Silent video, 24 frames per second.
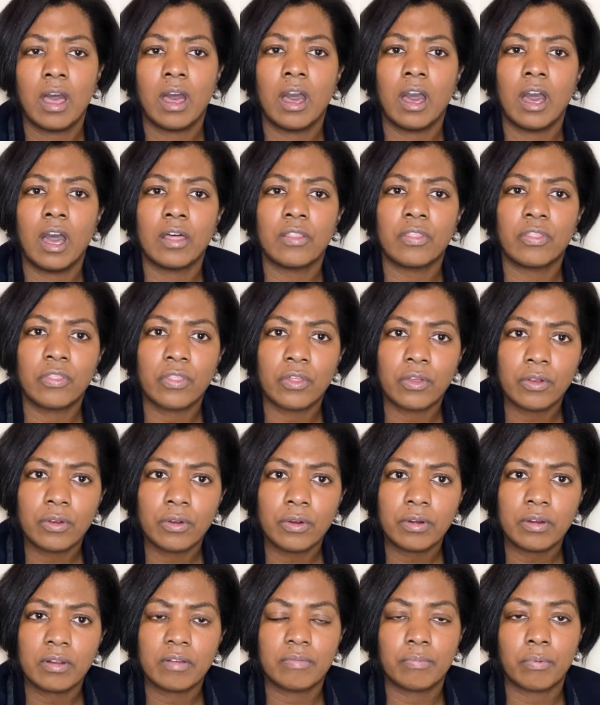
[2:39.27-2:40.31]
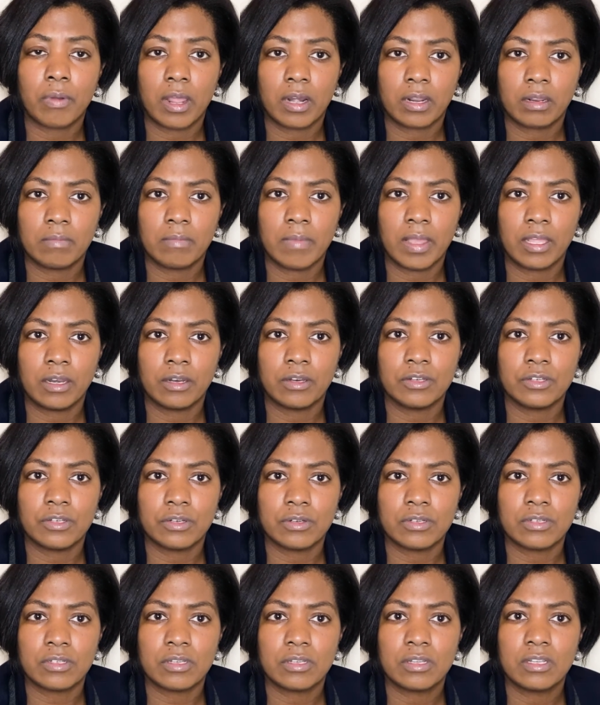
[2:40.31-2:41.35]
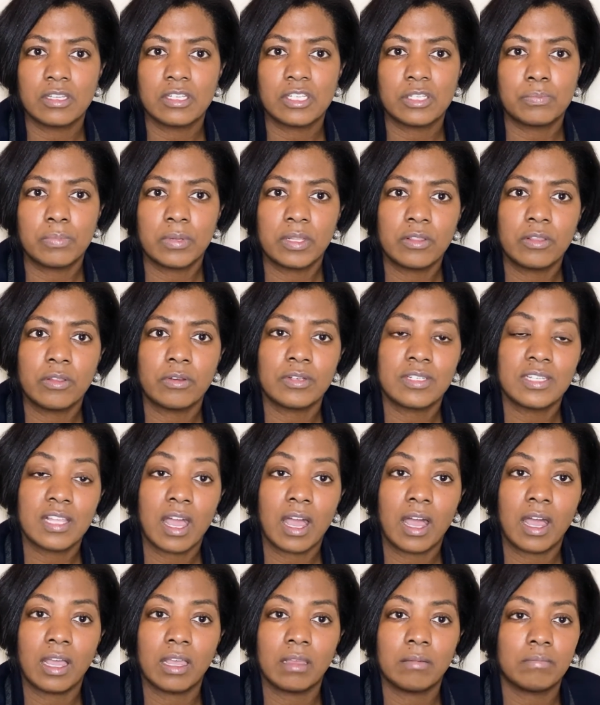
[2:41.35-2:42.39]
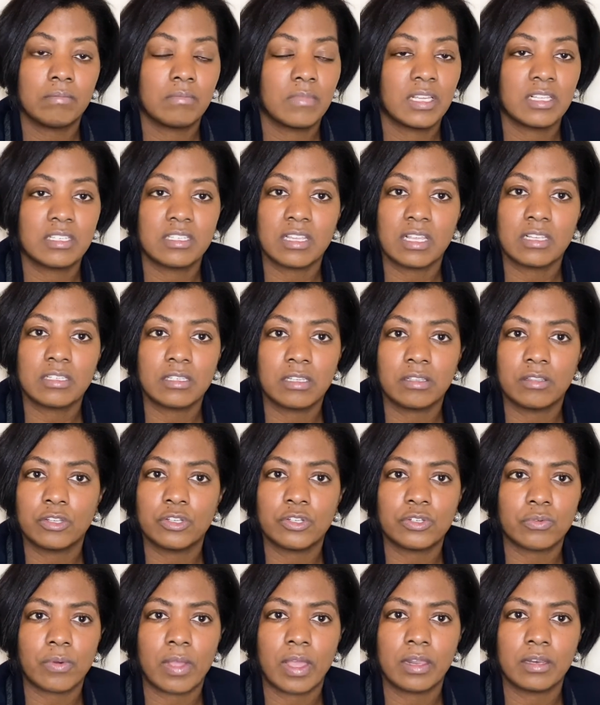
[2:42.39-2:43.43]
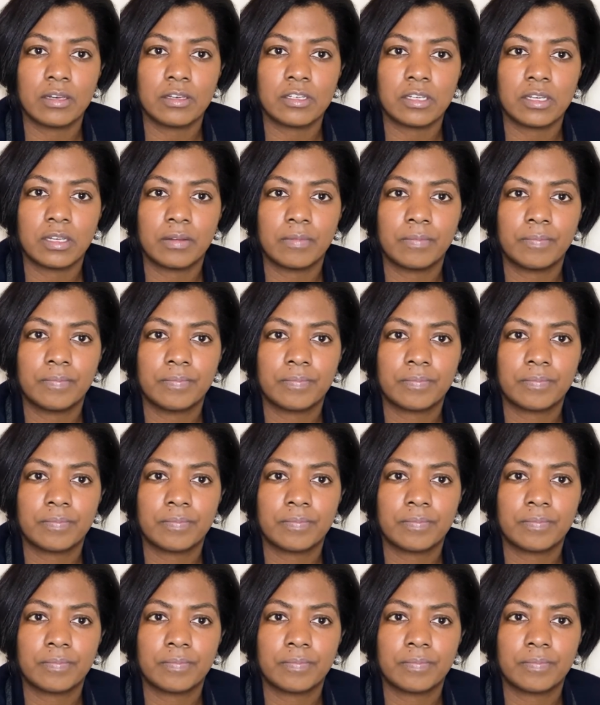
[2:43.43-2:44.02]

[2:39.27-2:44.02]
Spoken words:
A third of product managers spend their time assessing the strategy.